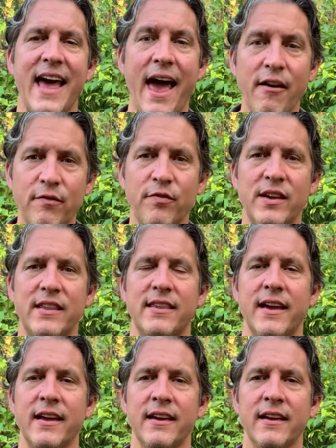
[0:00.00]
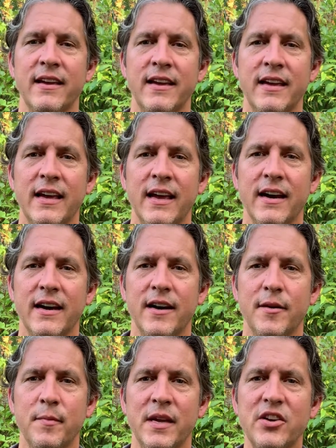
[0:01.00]
everything.
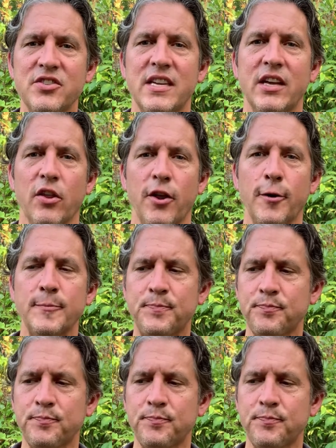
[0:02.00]
Here's the deal though.